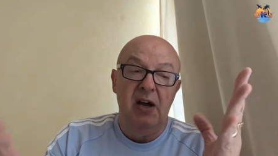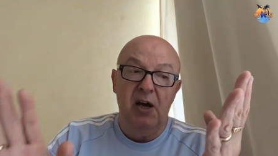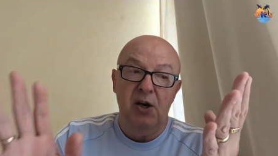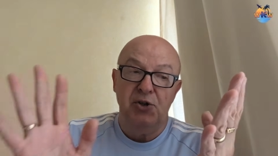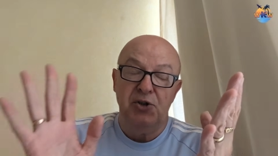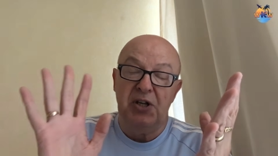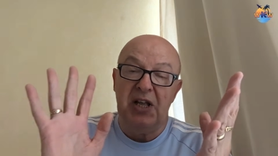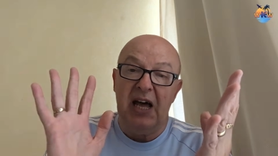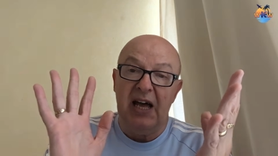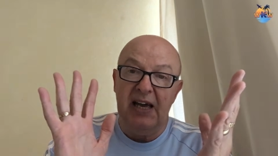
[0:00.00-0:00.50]

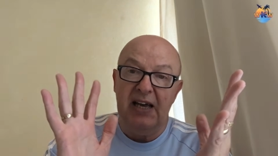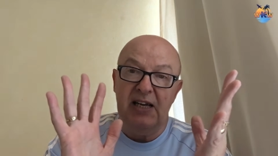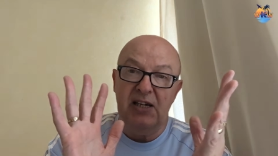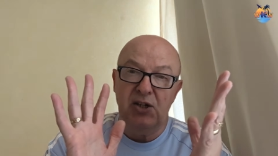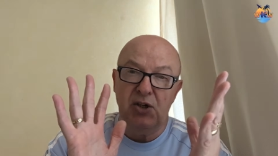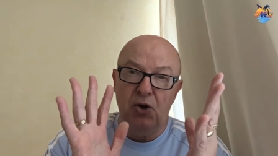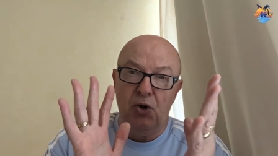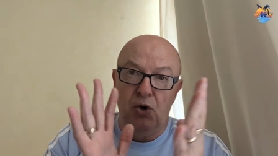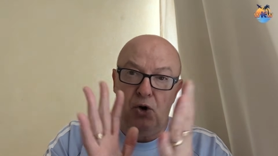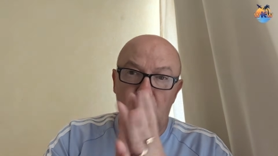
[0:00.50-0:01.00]
So that
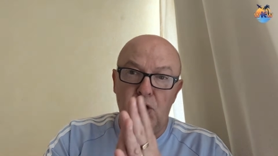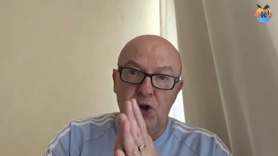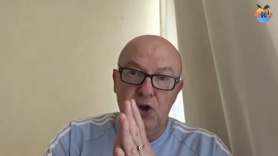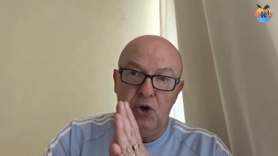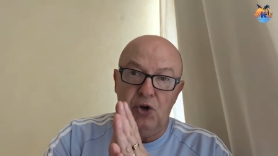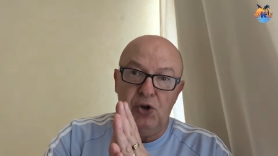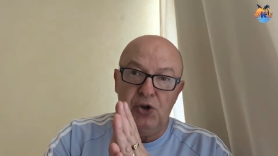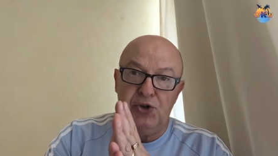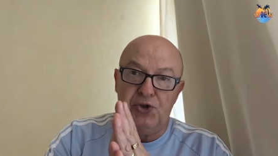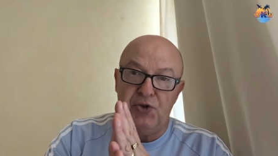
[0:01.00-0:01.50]
is all
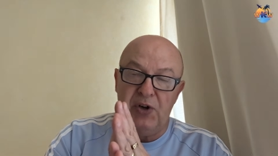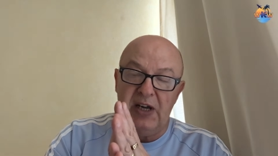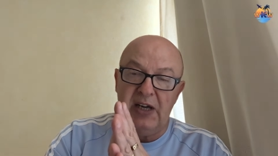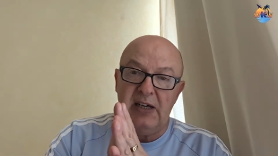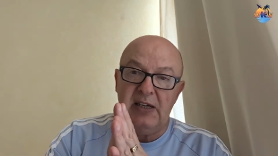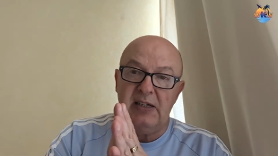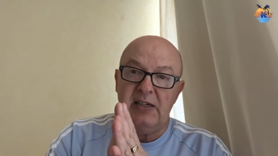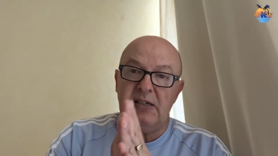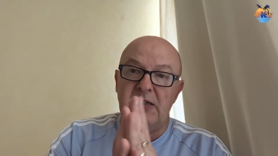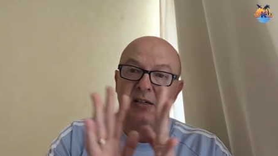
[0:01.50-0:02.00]
your
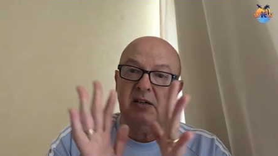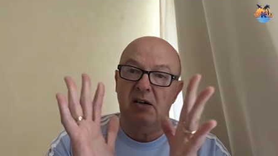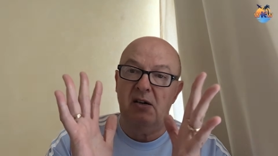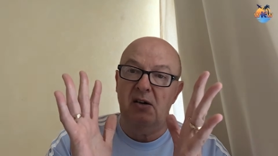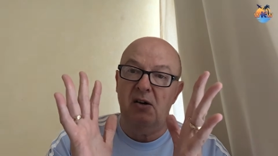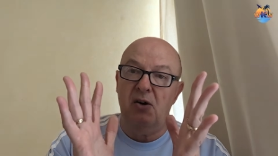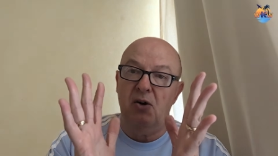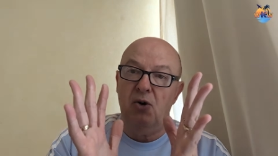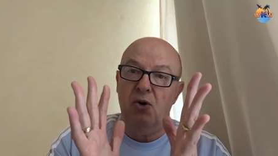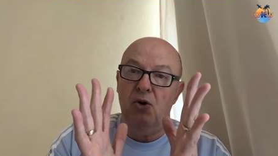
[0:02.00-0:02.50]
drinks,
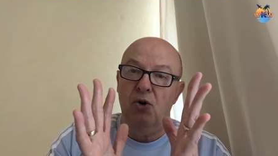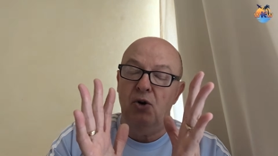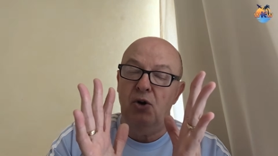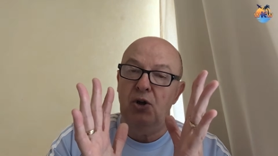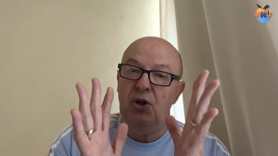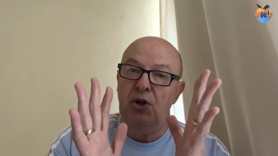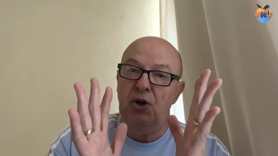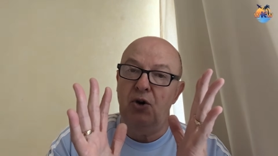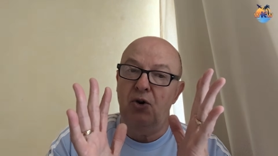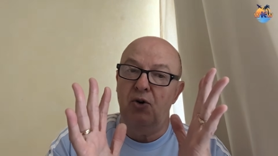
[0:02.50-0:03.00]

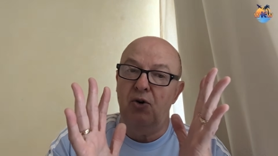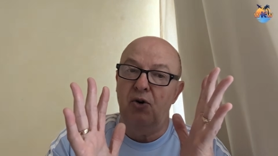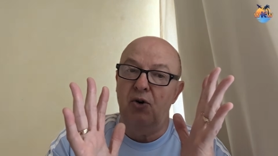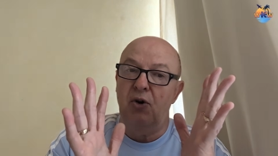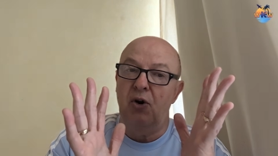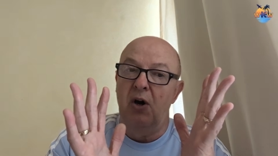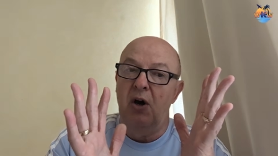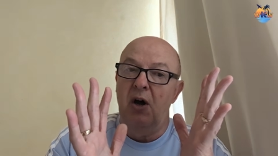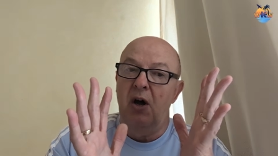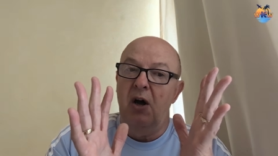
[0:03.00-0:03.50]
all
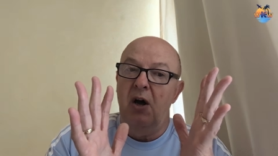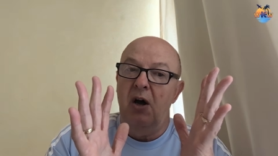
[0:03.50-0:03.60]
your